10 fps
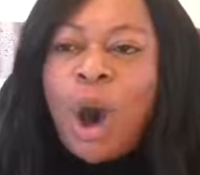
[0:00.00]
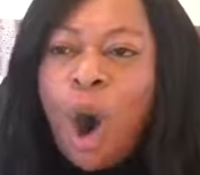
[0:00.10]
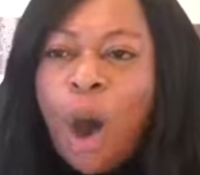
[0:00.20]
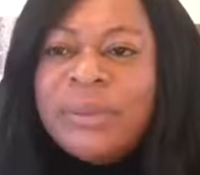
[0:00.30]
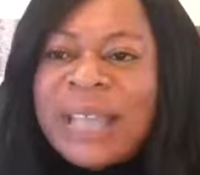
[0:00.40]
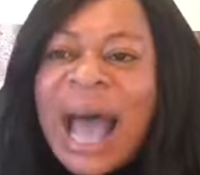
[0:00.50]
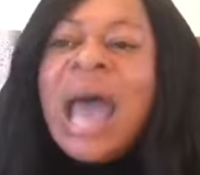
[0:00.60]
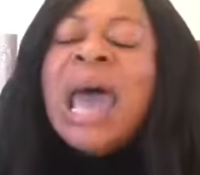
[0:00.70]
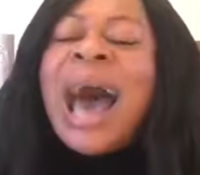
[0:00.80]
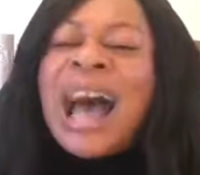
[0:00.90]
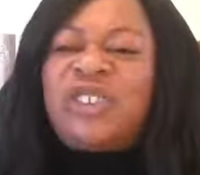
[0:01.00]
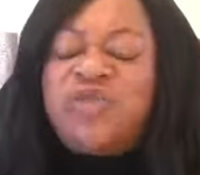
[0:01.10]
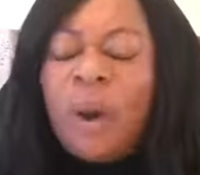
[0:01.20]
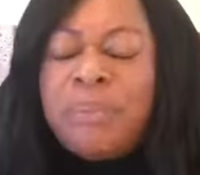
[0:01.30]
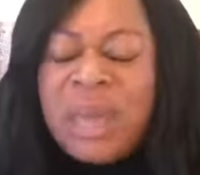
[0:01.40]
homes. As
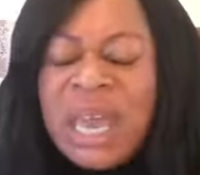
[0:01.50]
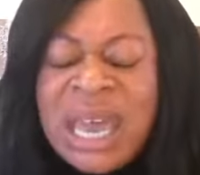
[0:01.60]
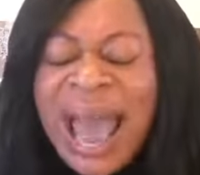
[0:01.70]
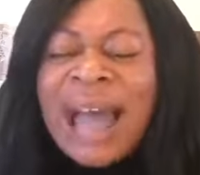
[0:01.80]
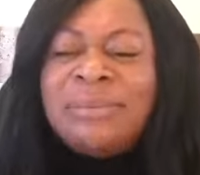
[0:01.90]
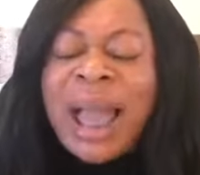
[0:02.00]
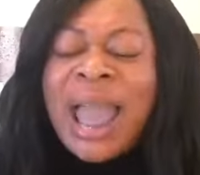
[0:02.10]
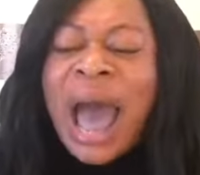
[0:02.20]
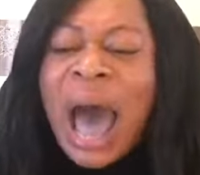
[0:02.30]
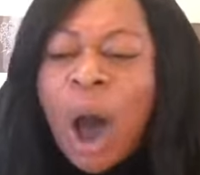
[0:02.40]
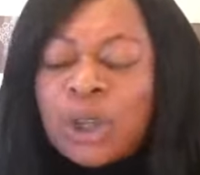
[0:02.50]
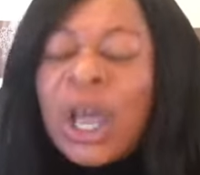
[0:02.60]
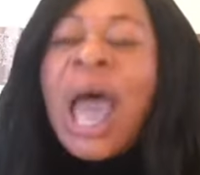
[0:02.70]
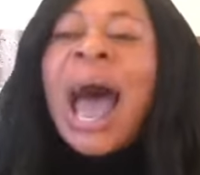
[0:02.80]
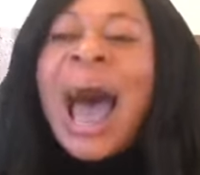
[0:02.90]
for me and my
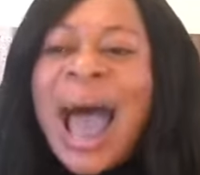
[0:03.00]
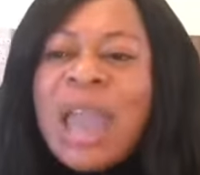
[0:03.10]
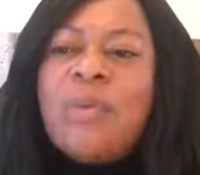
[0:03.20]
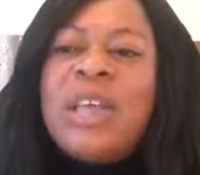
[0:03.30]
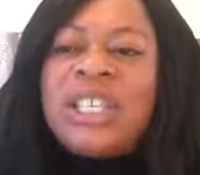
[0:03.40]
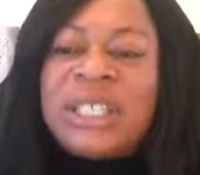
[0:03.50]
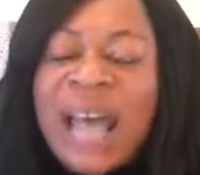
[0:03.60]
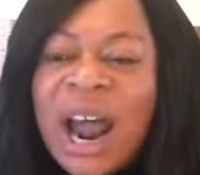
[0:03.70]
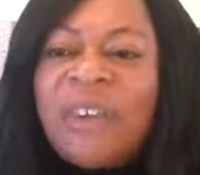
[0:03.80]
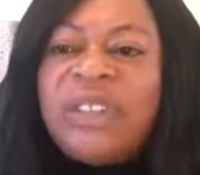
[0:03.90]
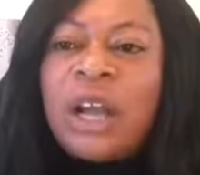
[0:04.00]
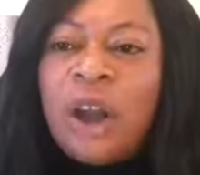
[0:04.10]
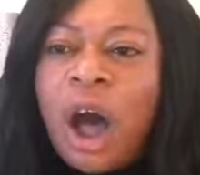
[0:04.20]
house, I will serve the